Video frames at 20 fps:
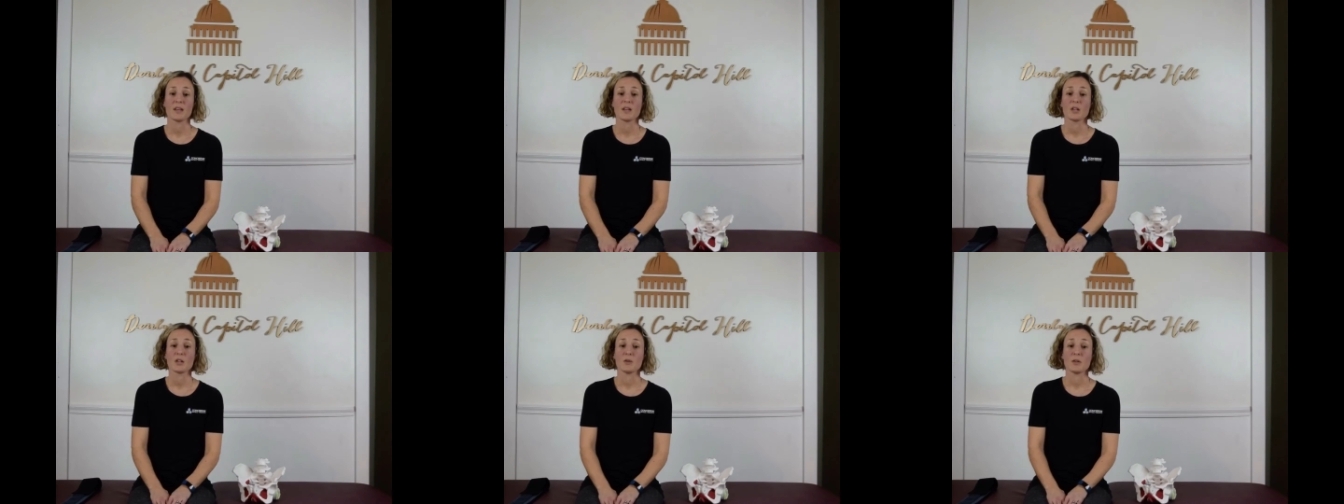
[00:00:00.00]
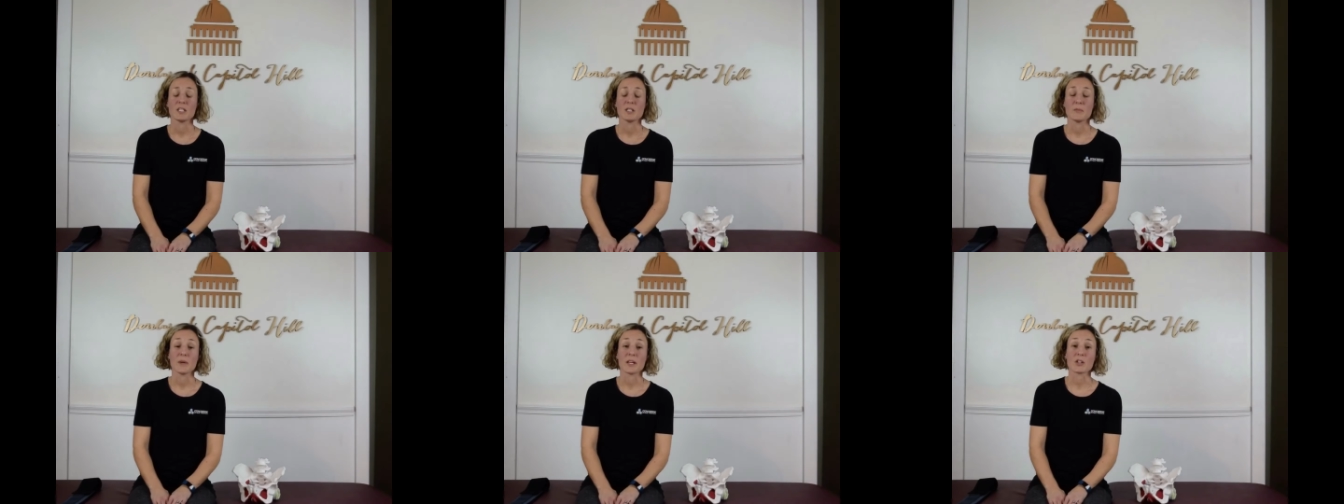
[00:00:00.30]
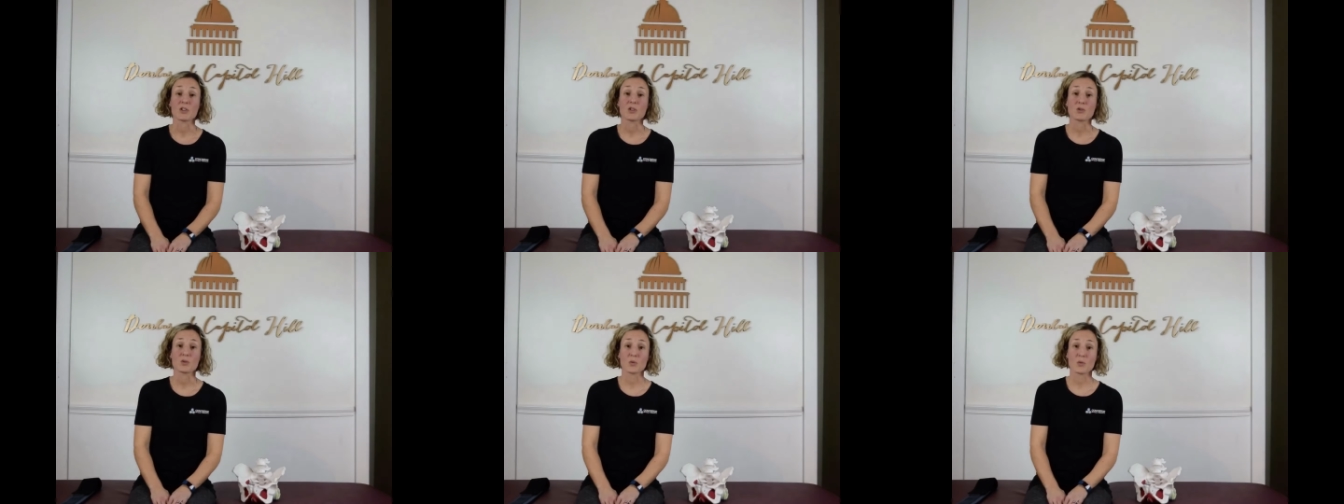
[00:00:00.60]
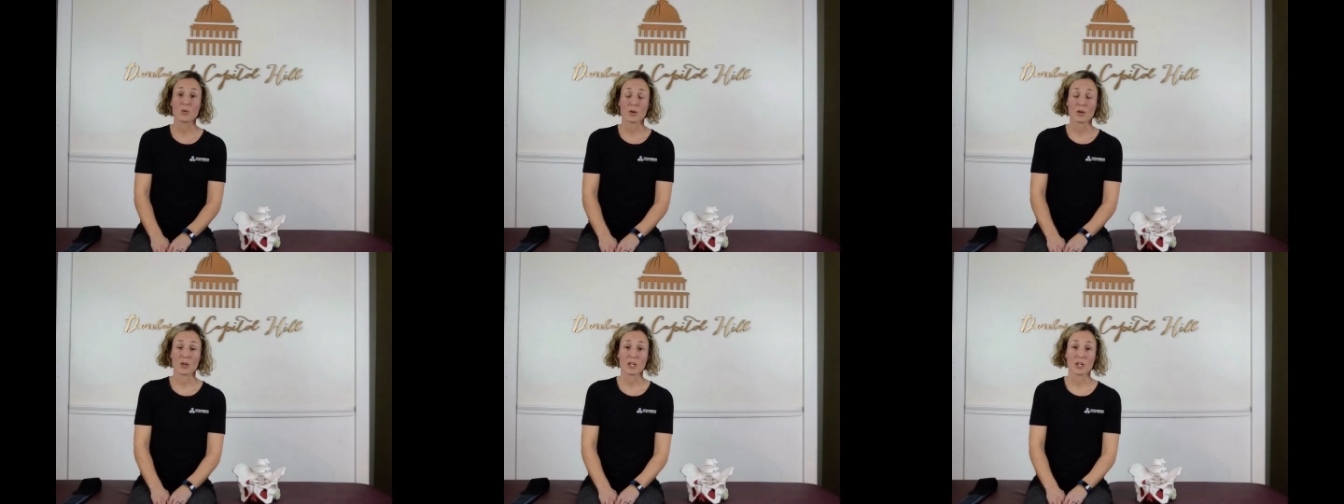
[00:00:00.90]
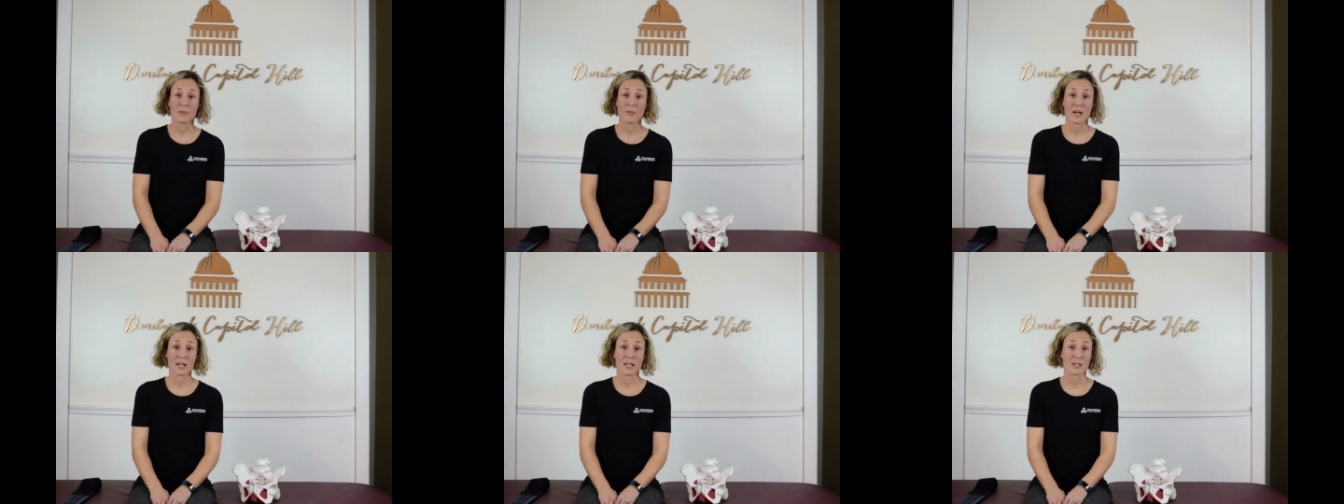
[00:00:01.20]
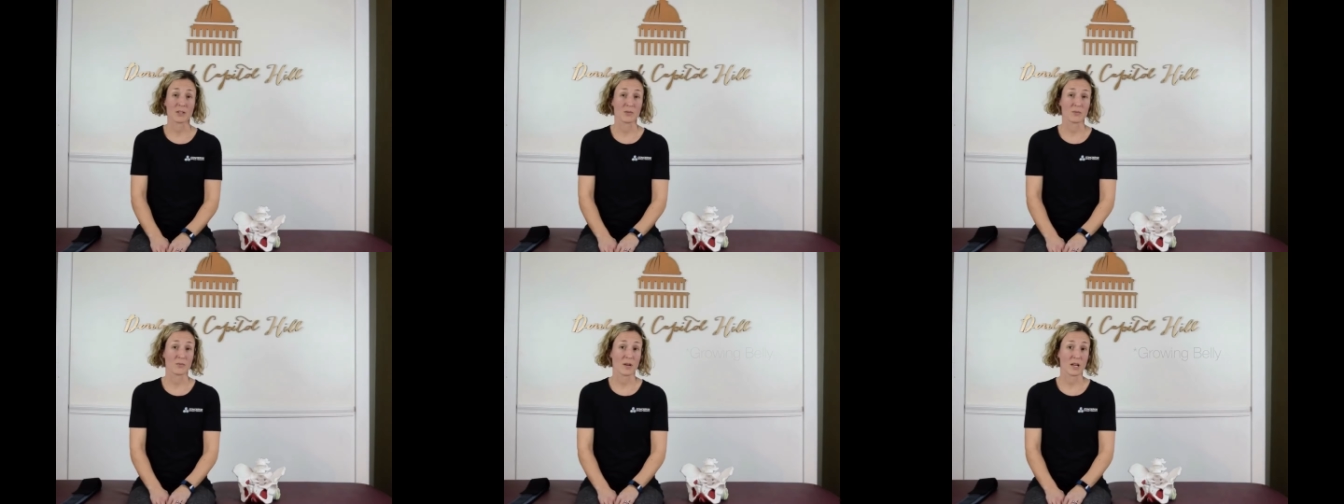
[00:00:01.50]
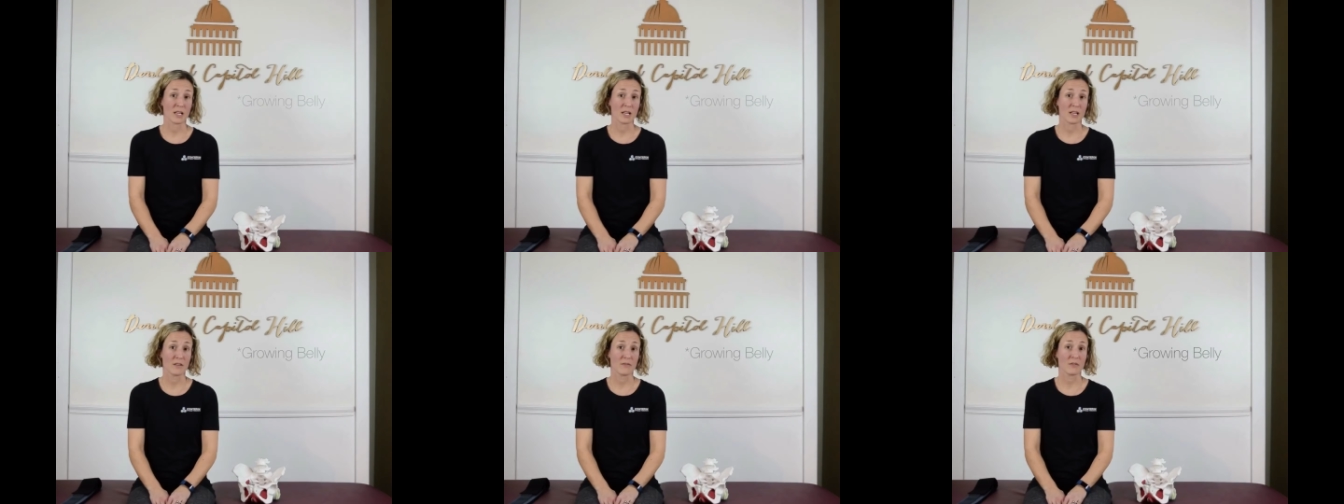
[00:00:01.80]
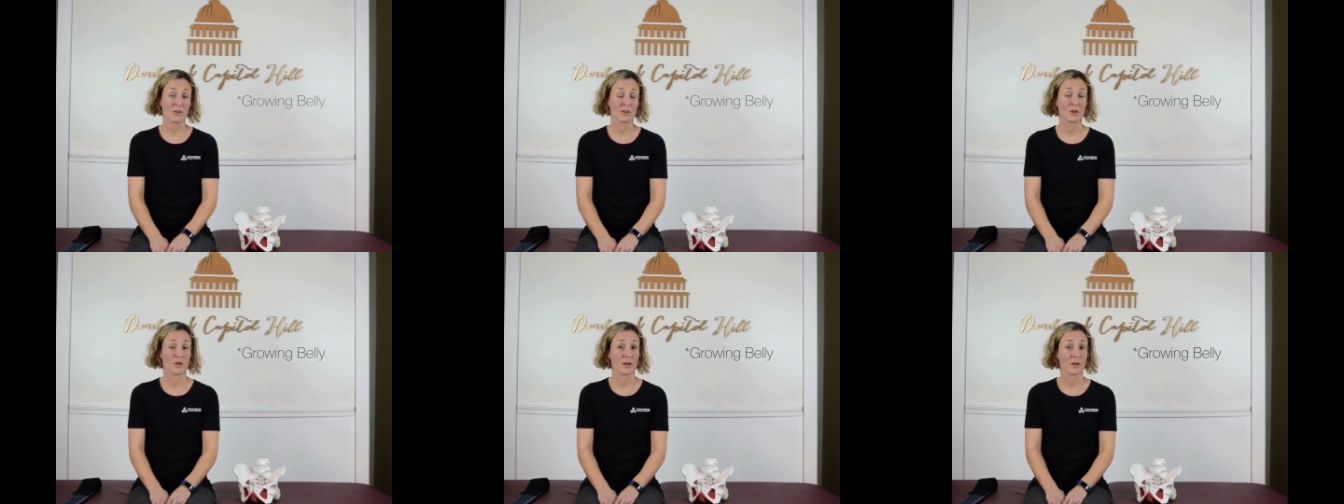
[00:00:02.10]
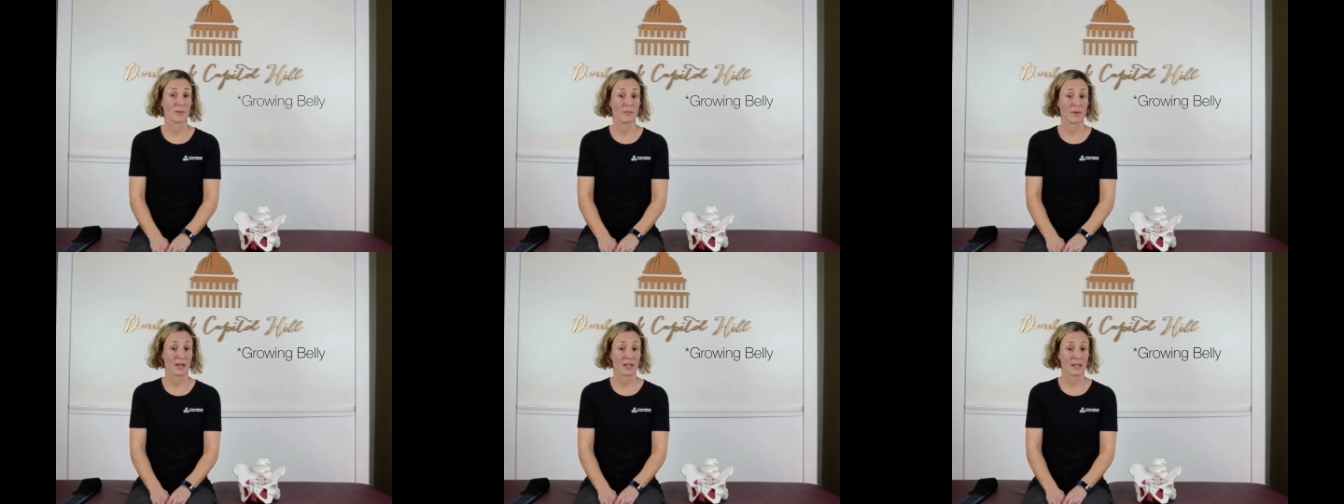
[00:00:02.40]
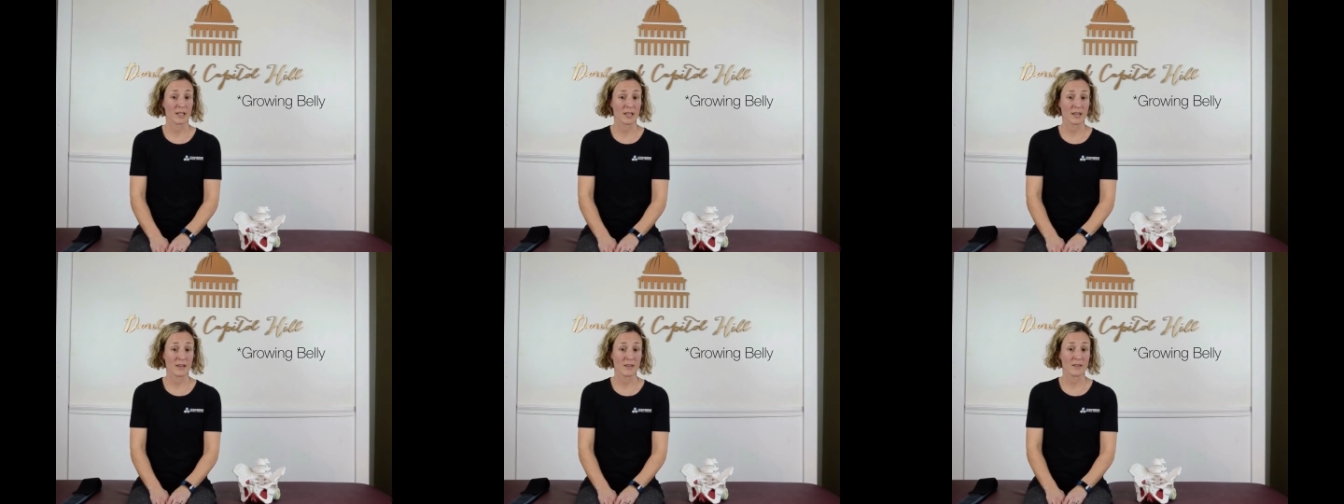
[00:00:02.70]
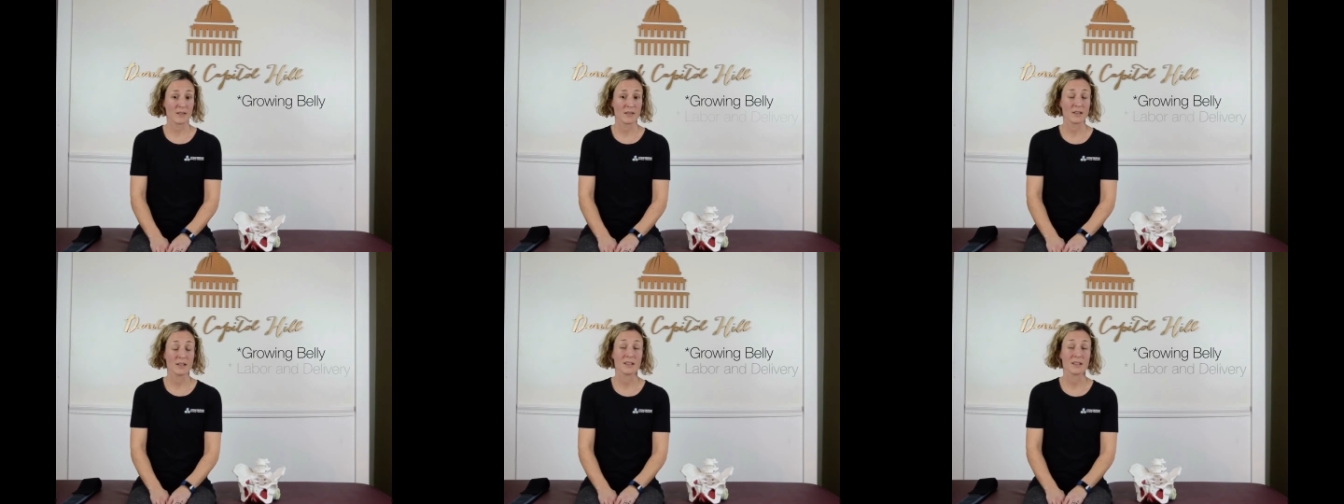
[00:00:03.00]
You need to make sure your body is ready for the growing belly,